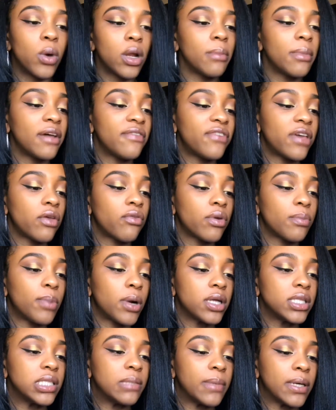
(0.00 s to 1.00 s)
One of my favorite
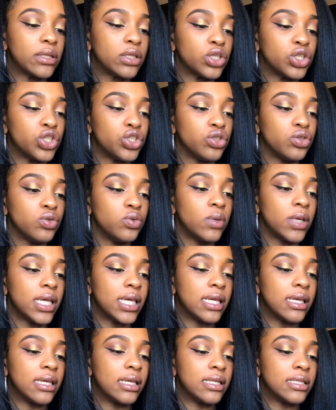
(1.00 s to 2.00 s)
parts about the shoe
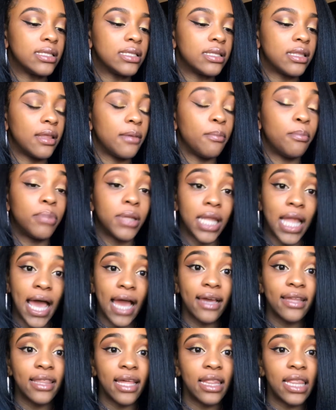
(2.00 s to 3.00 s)
is the
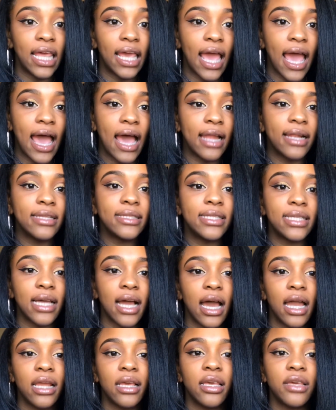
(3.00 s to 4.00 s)
black that they added to
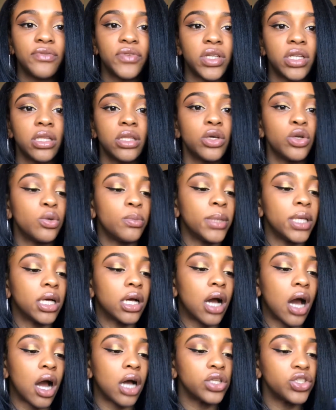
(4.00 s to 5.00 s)
kind of give it a little bit
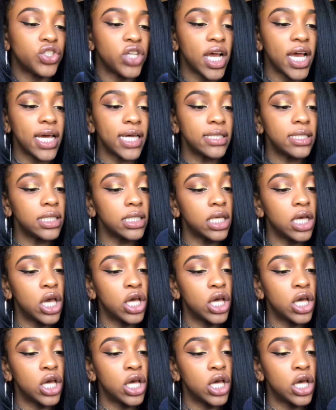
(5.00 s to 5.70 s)
of contrast.